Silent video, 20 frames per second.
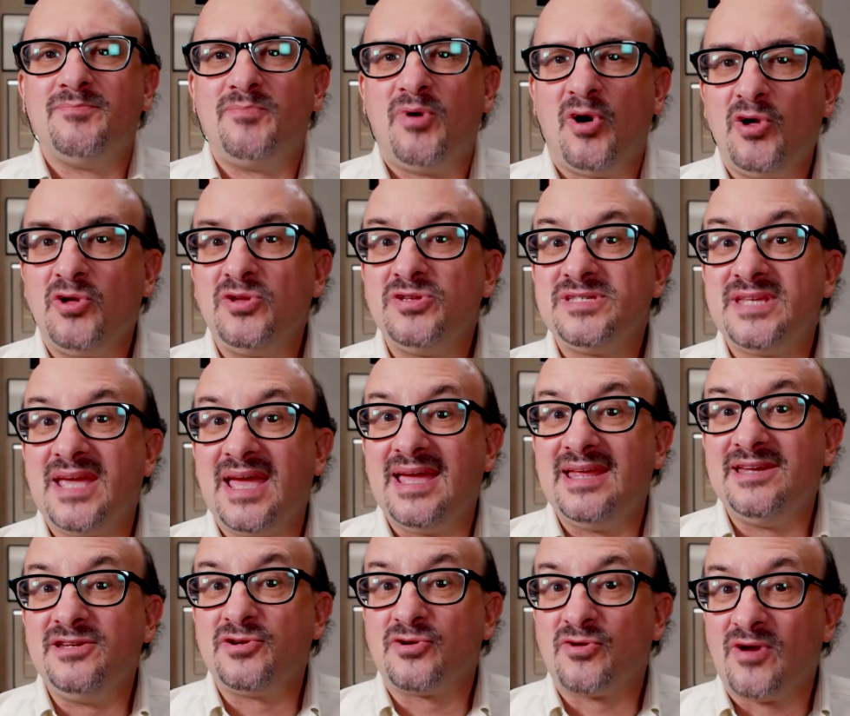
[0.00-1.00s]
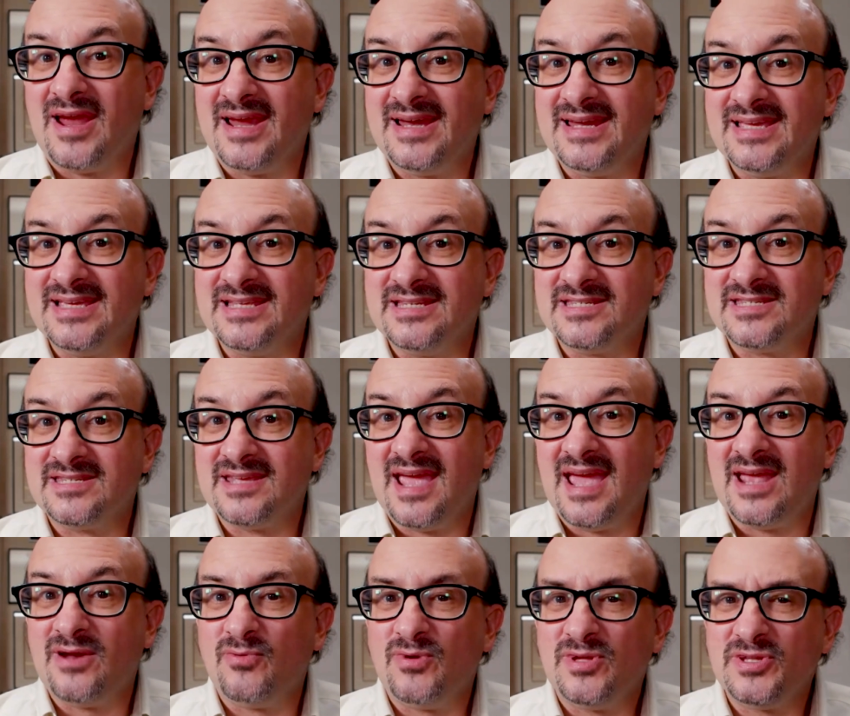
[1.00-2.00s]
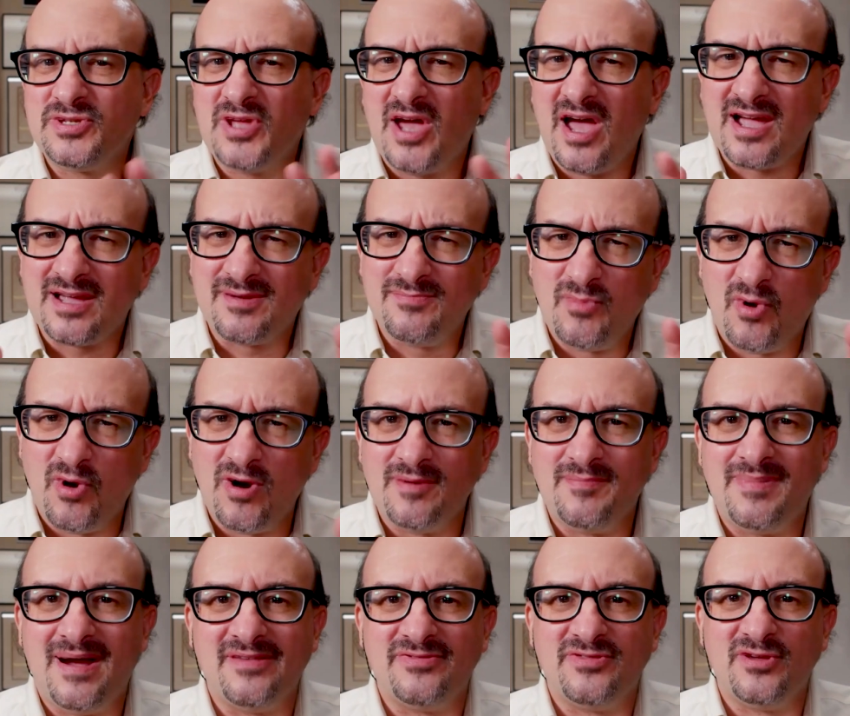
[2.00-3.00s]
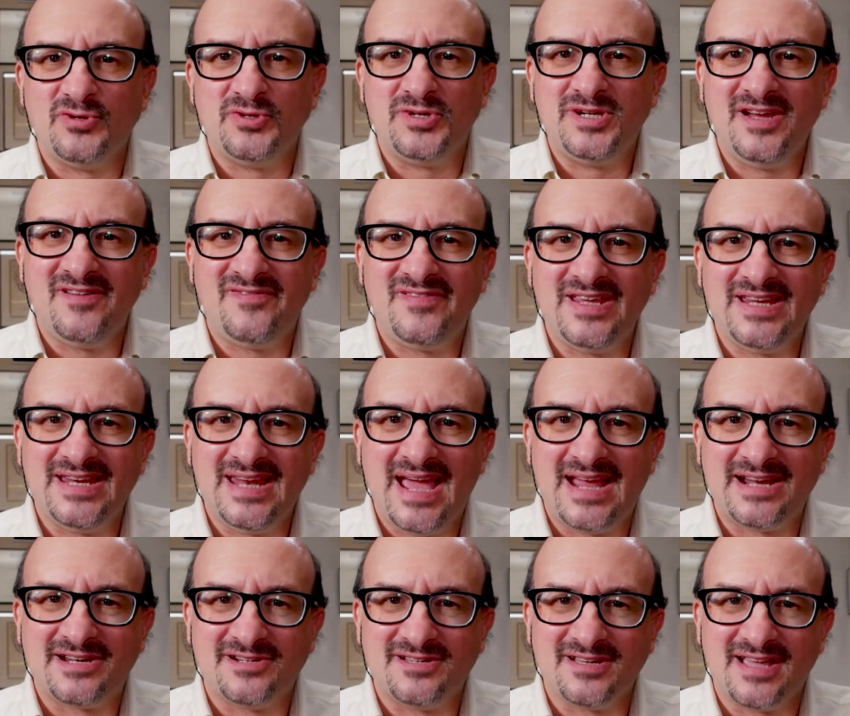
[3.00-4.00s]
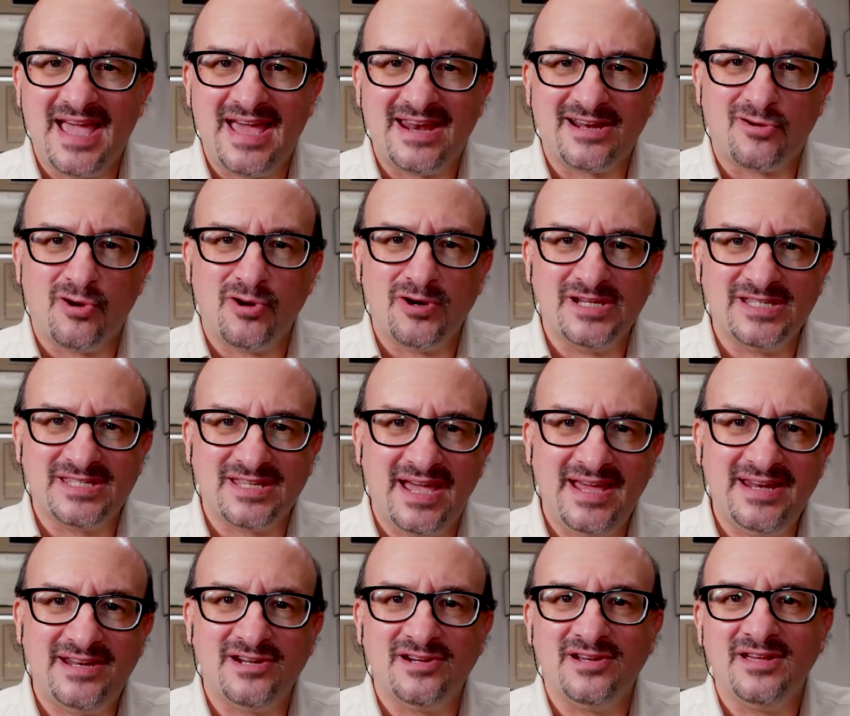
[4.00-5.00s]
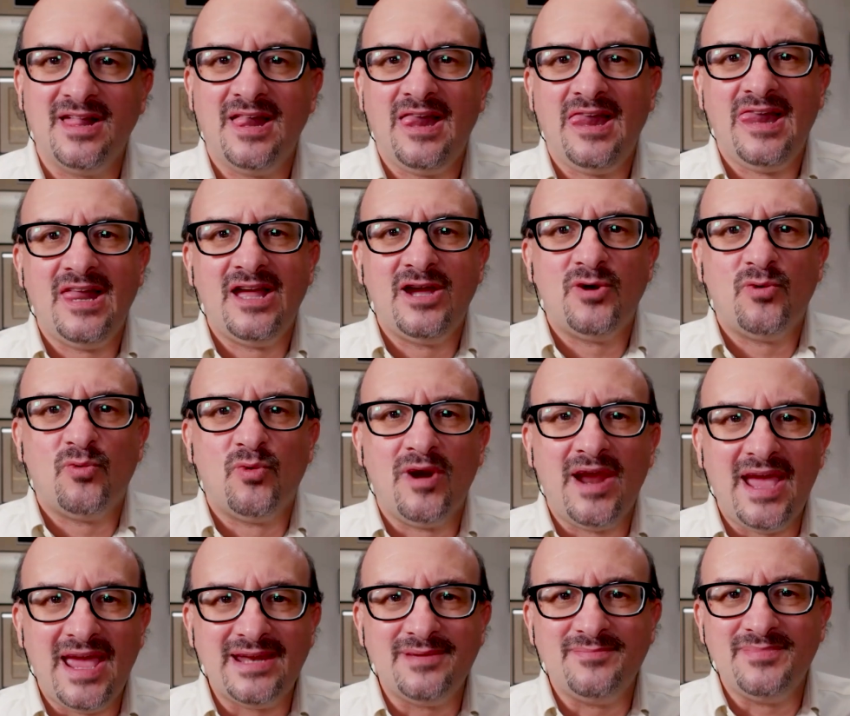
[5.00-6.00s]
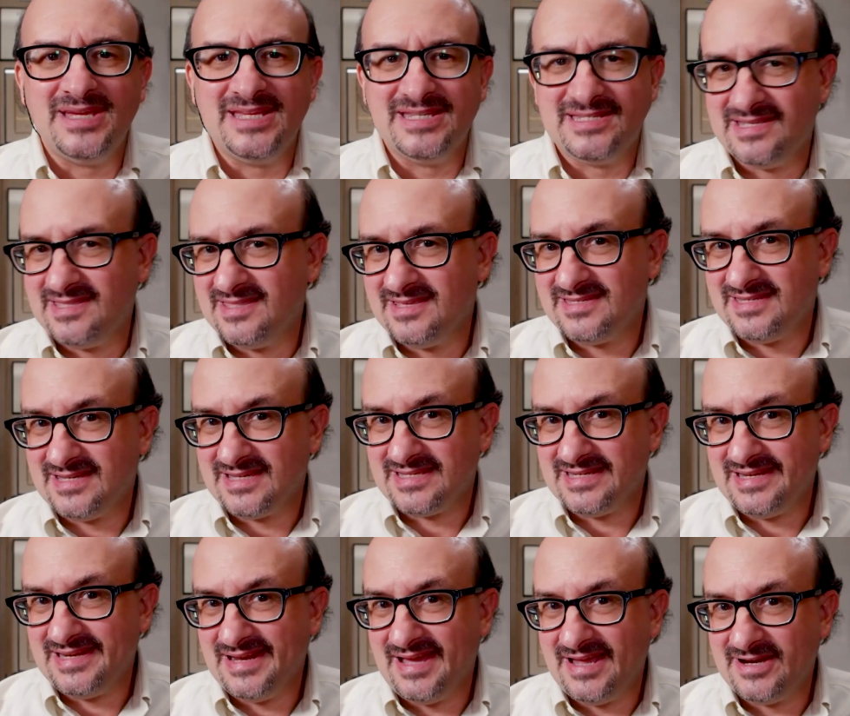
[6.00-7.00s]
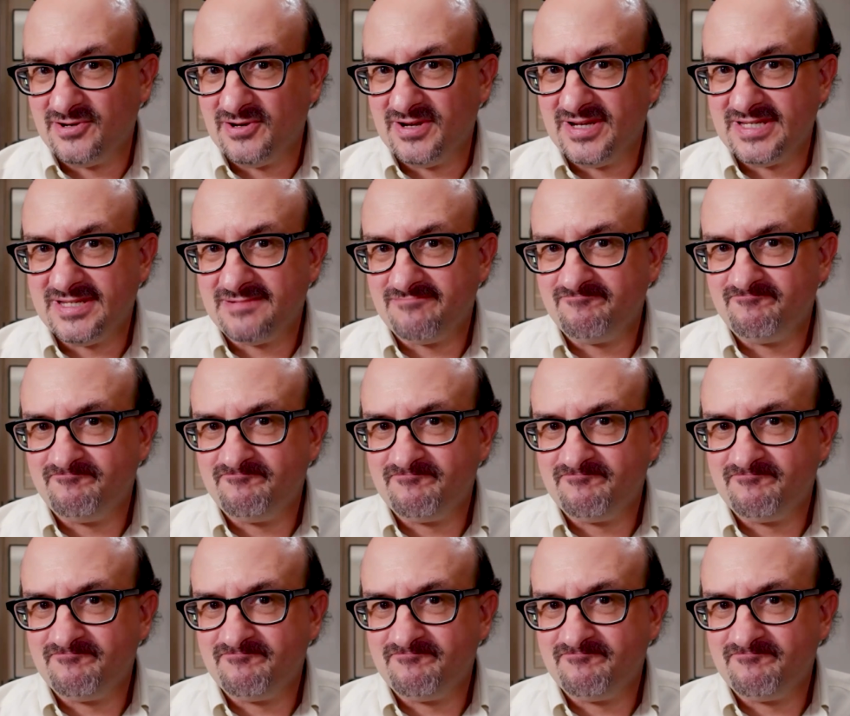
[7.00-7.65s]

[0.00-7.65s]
Poles and Ukrainians, and we'll talk more about those shifting national categories later, were enemies in the 1600s.